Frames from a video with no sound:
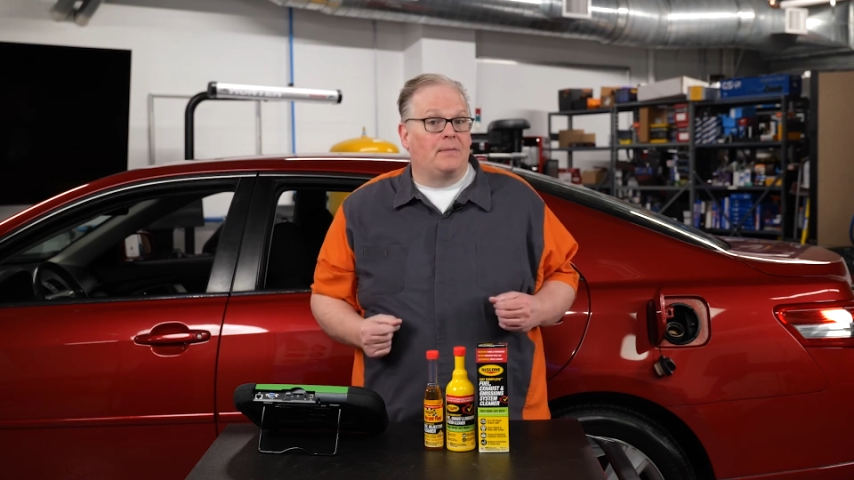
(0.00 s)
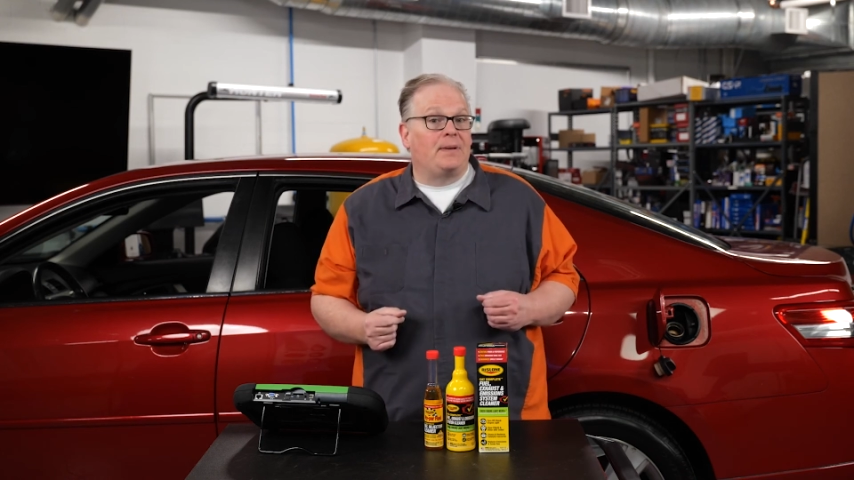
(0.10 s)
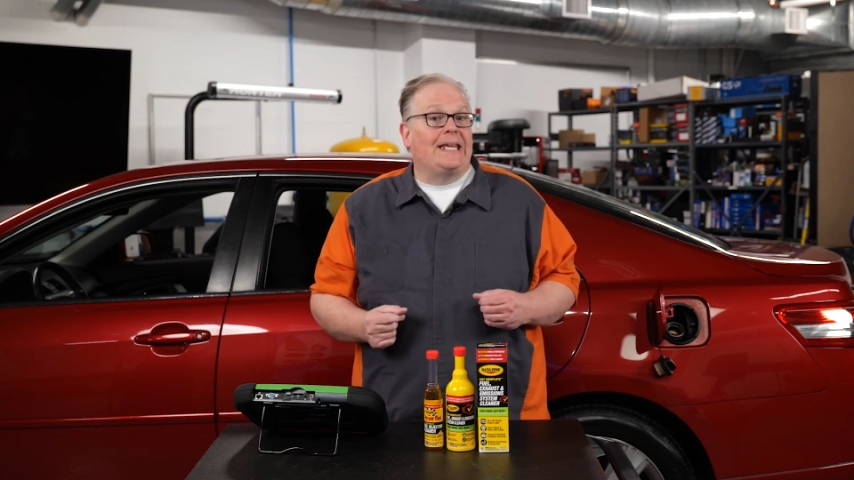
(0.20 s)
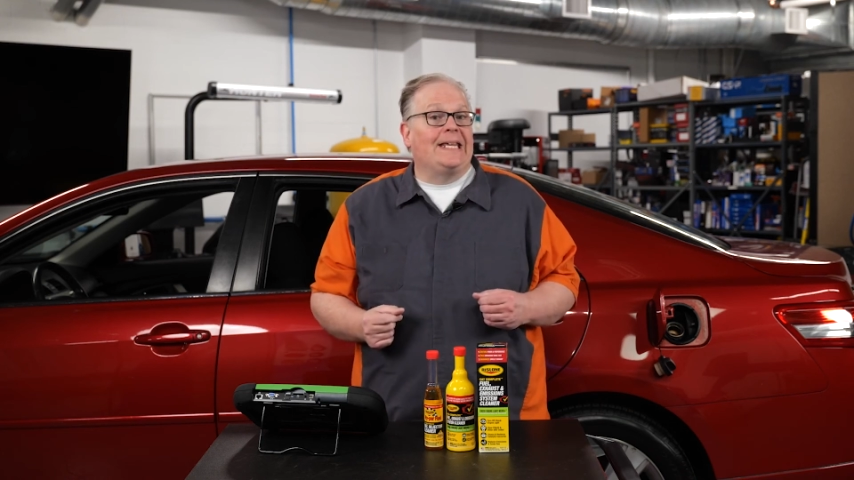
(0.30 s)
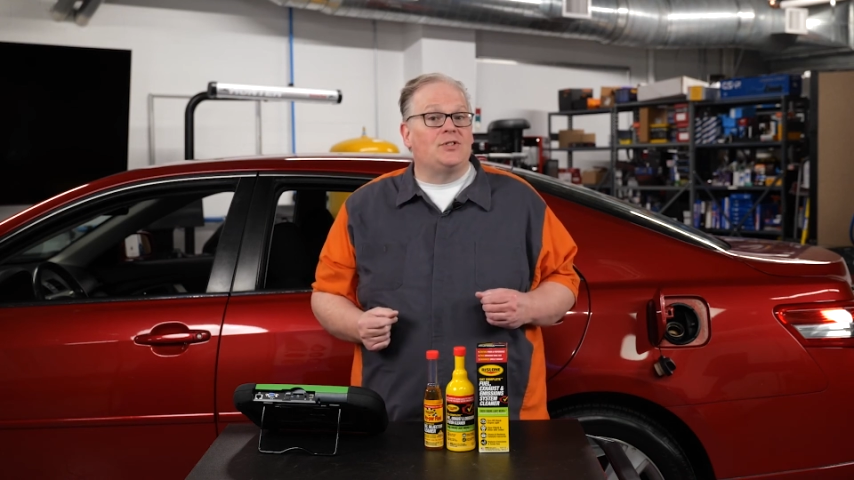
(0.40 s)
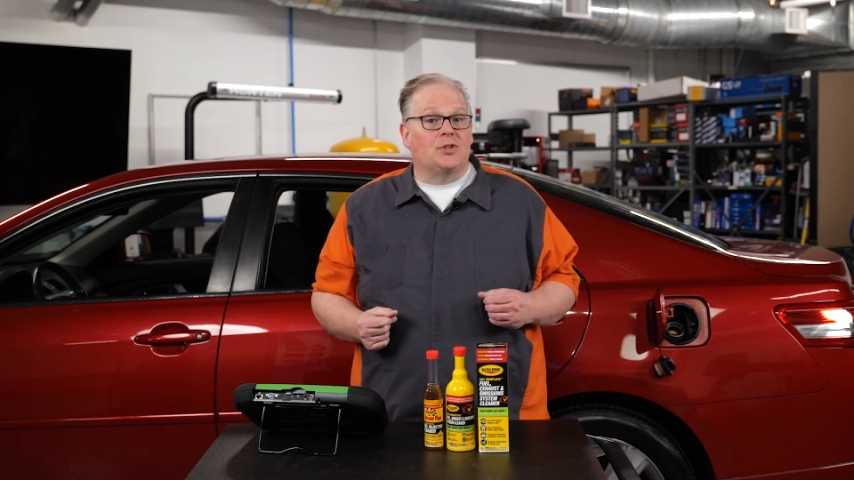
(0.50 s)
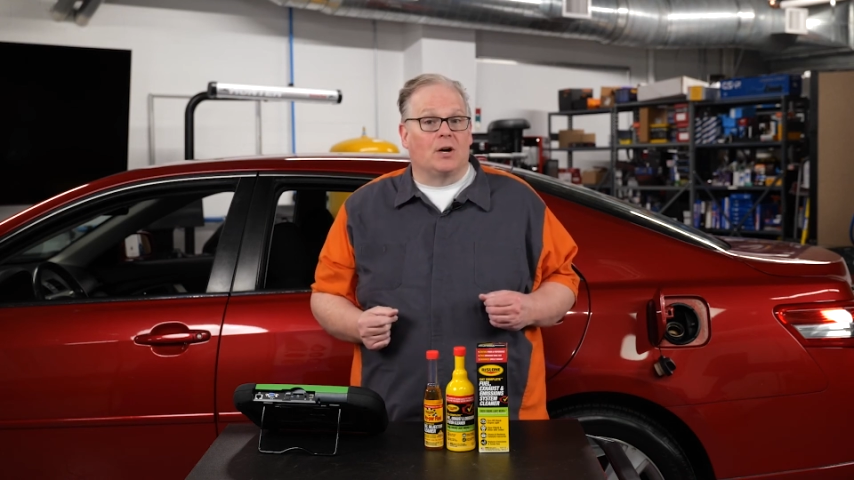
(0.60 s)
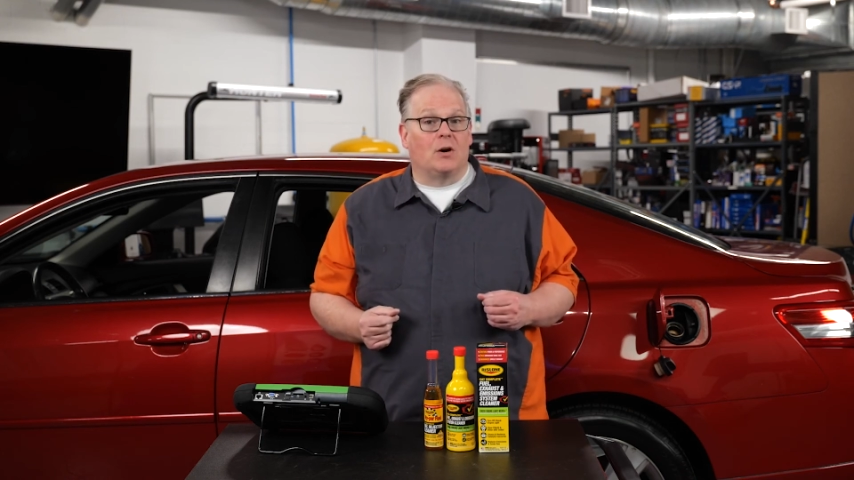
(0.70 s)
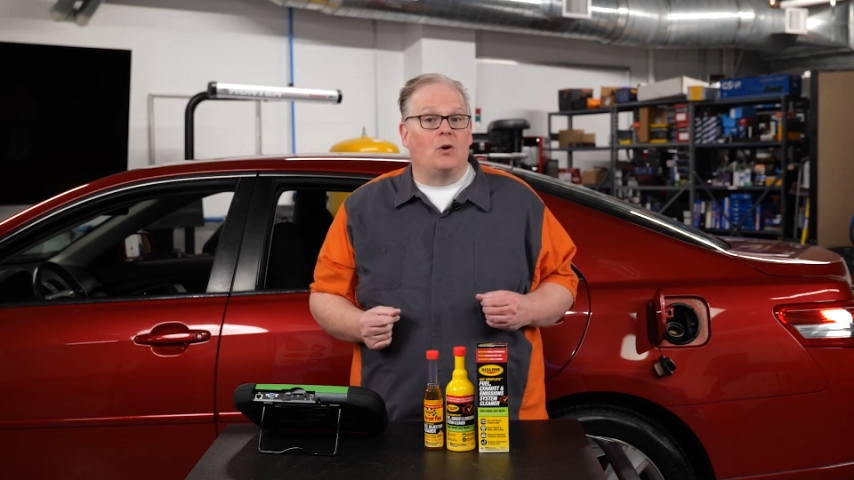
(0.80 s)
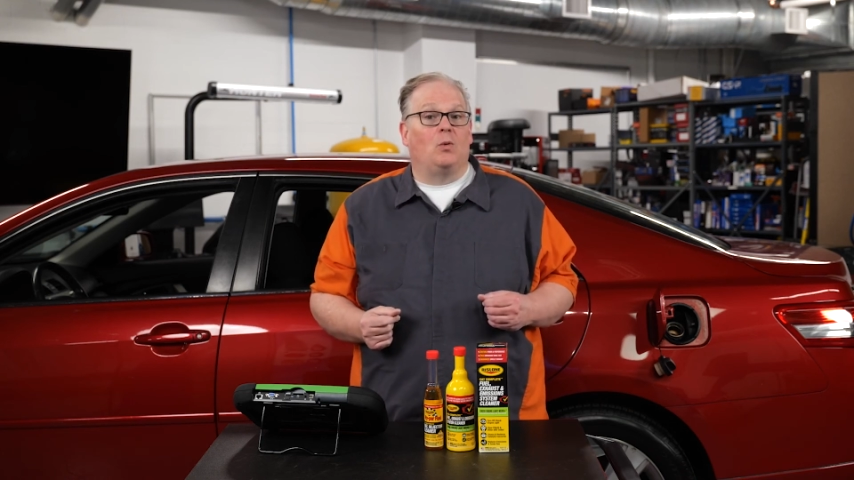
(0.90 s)

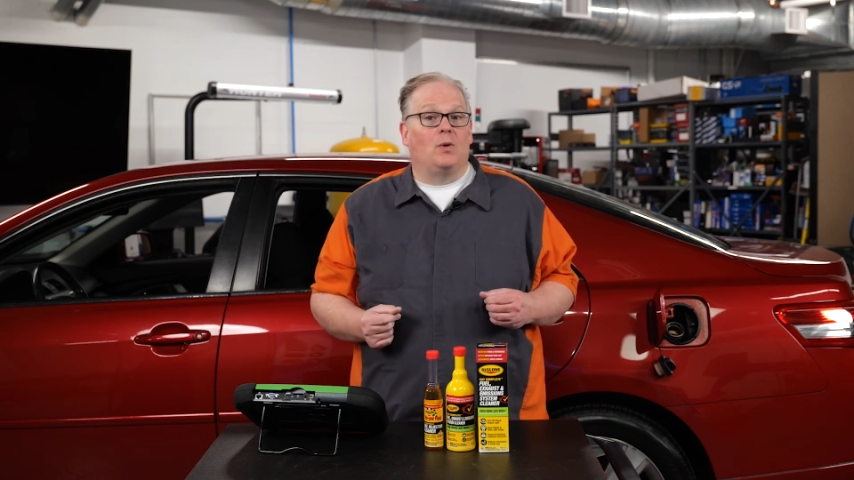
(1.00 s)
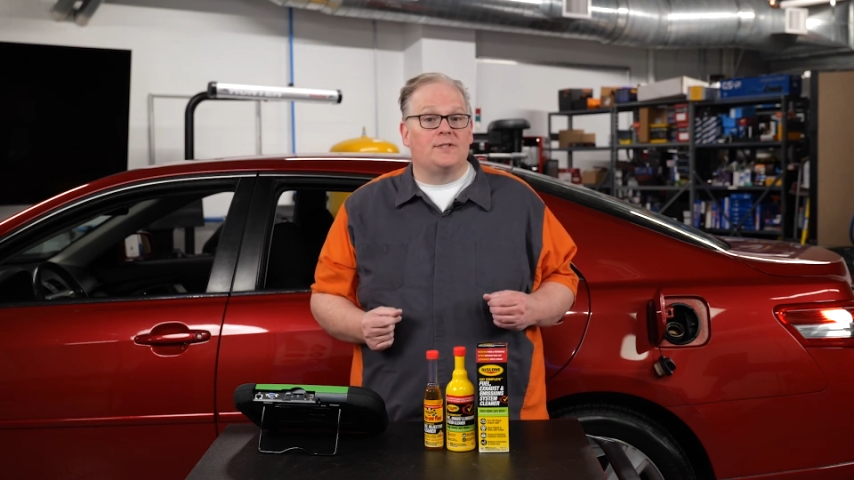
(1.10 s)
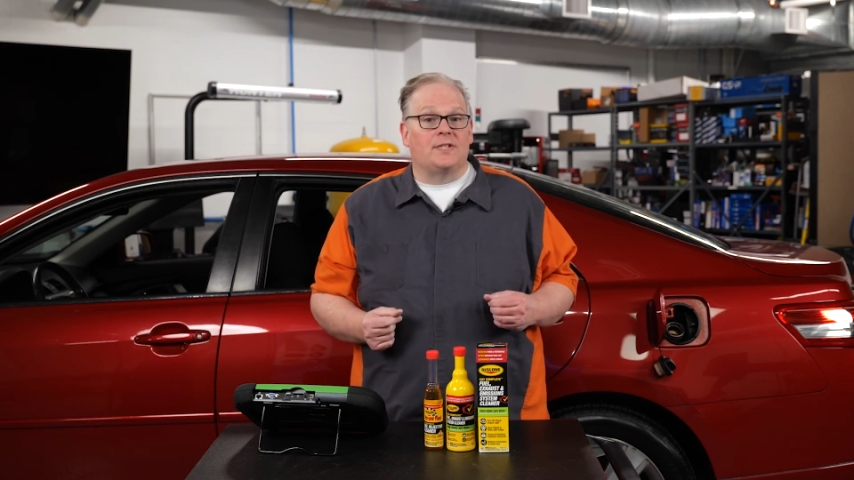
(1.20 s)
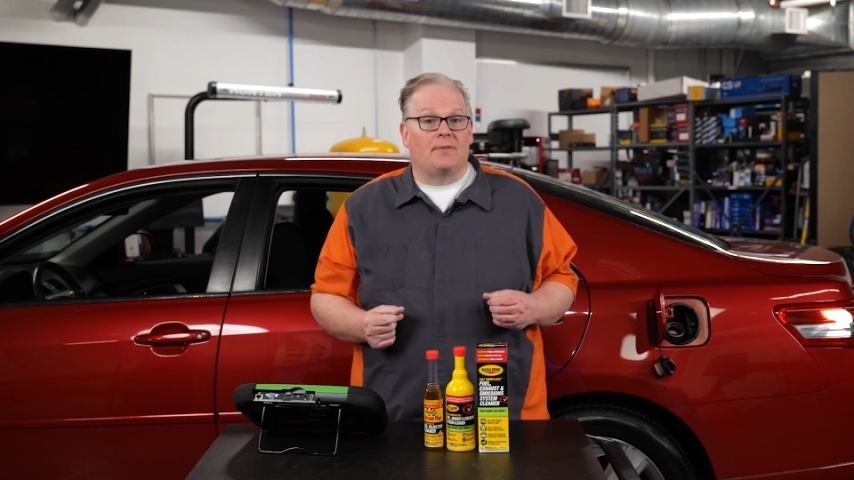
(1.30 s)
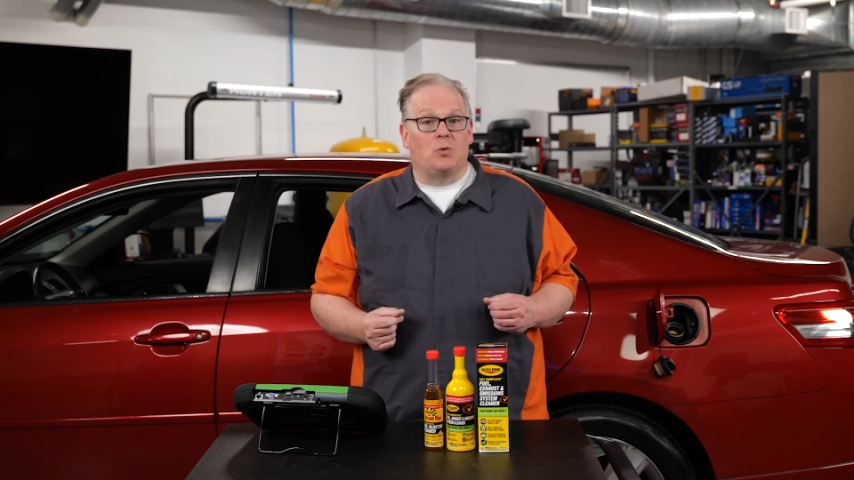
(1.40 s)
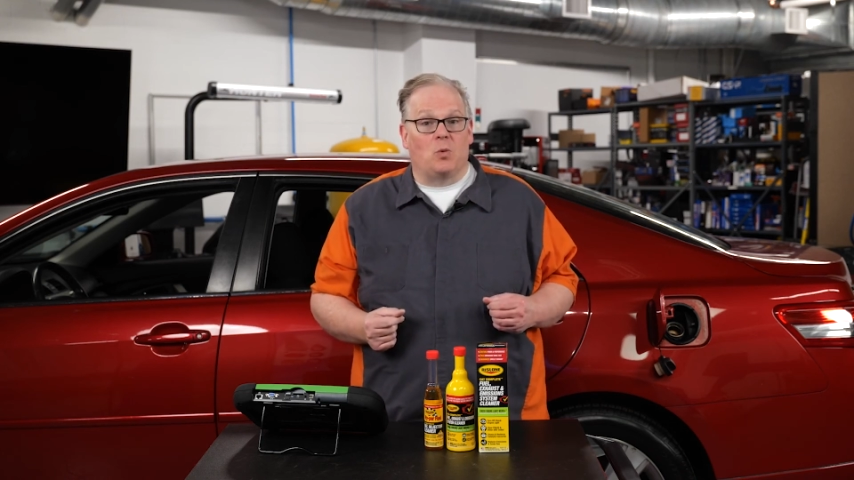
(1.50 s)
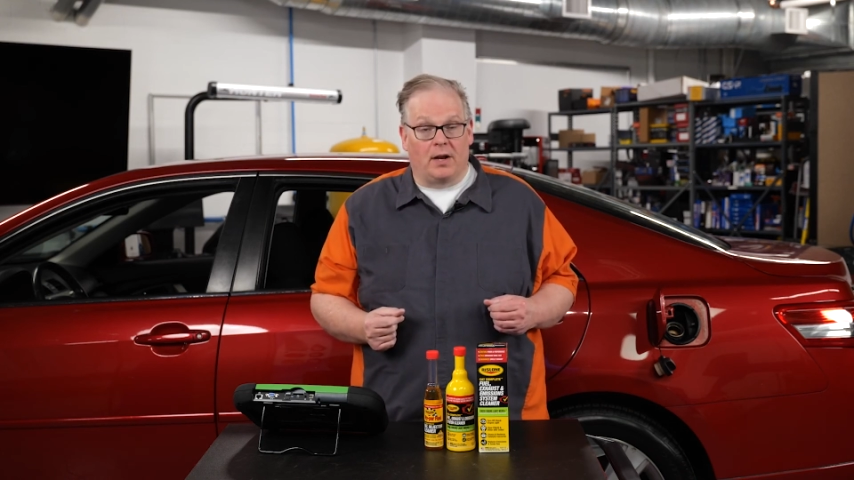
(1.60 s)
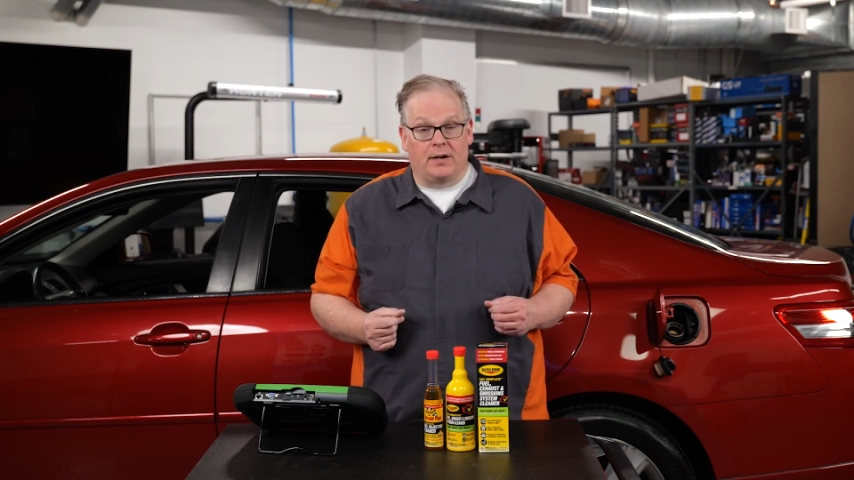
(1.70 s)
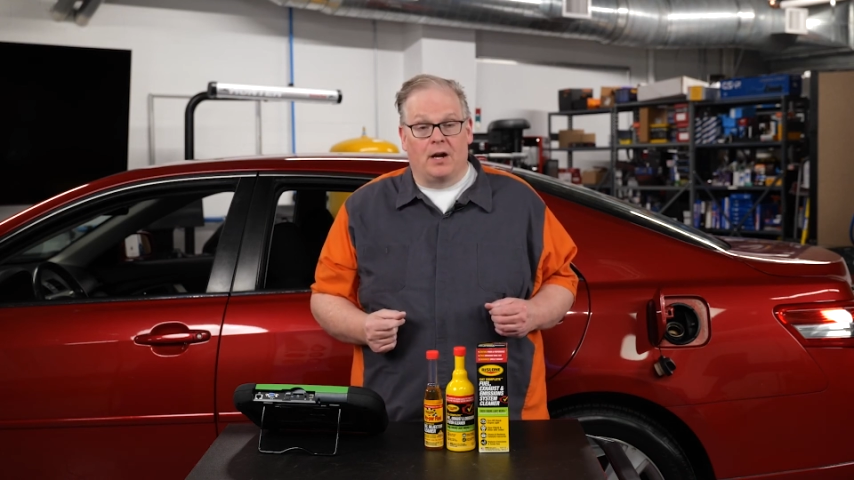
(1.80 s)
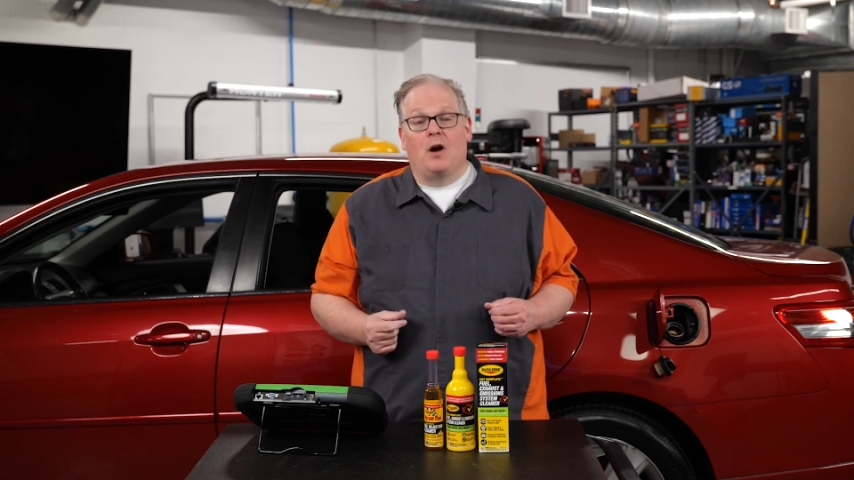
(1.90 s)

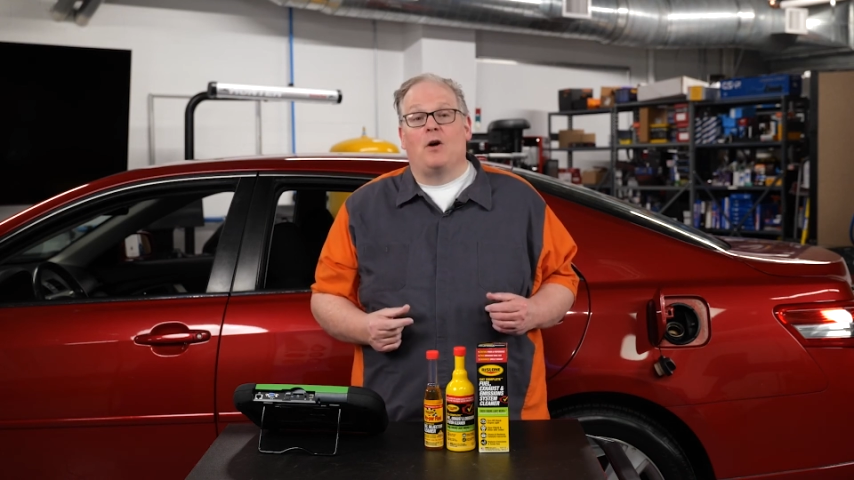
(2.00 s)
P0171